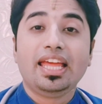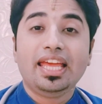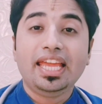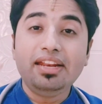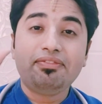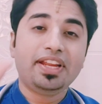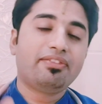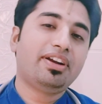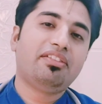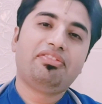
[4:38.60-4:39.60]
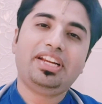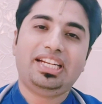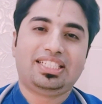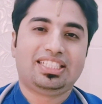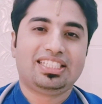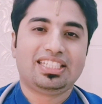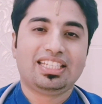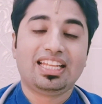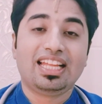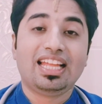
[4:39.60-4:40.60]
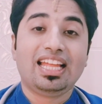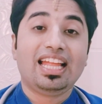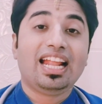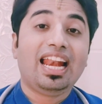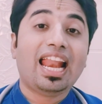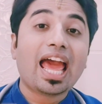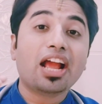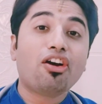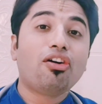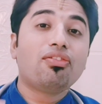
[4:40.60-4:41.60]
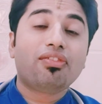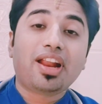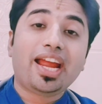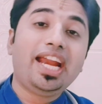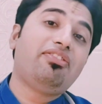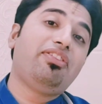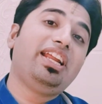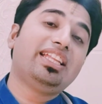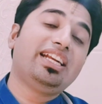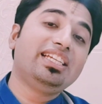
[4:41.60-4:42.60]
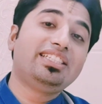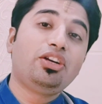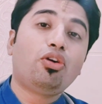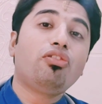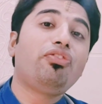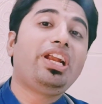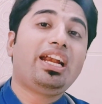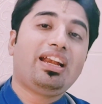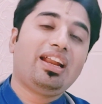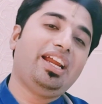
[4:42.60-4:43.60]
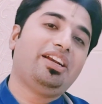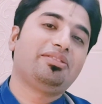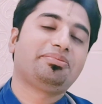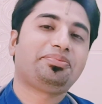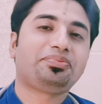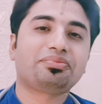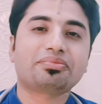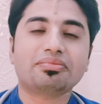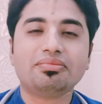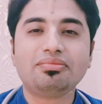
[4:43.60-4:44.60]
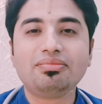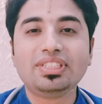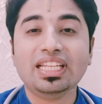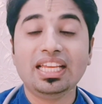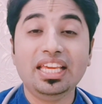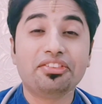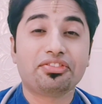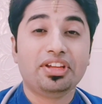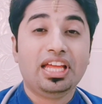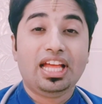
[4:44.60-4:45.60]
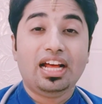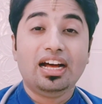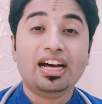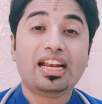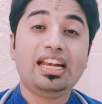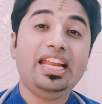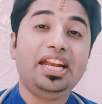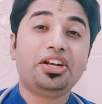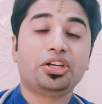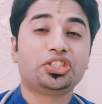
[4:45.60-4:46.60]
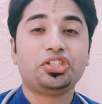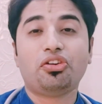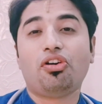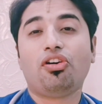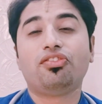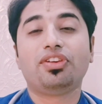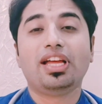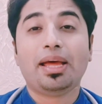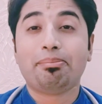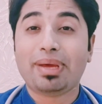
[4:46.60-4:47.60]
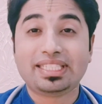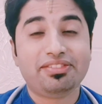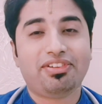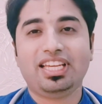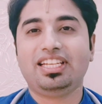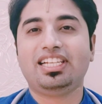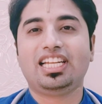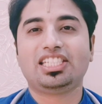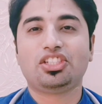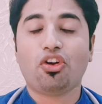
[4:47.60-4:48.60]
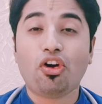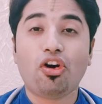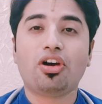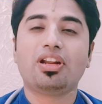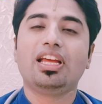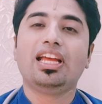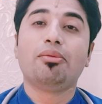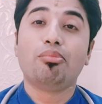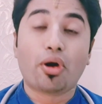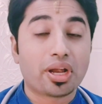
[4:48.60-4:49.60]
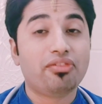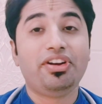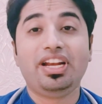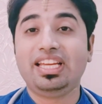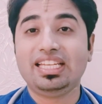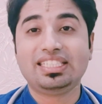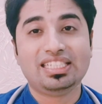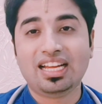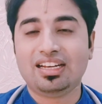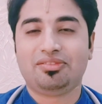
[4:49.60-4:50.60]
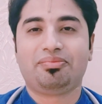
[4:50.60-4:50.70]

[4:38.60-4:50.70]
infrequent feeds, lack of night feeding, that is they don't feed at night, if early introduction of pacifiers or bottle feeding is done,